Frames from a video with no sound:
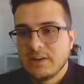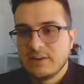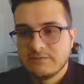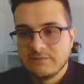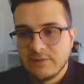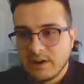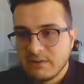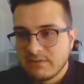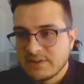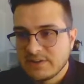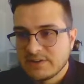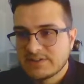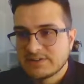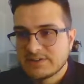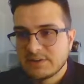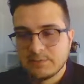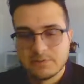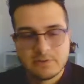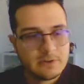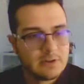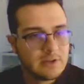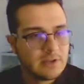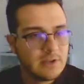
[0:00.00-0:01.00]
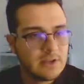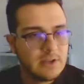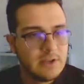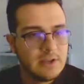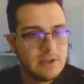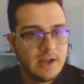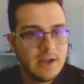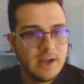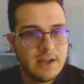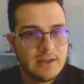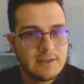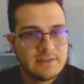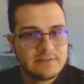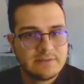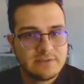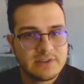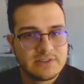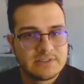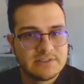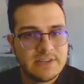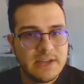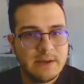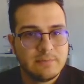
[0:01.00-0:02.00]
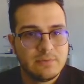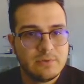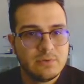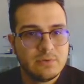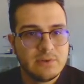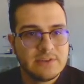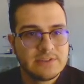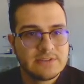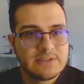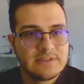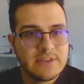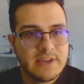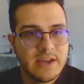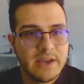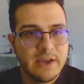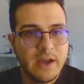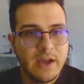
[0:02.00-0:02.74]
Very similarly, for example, let's say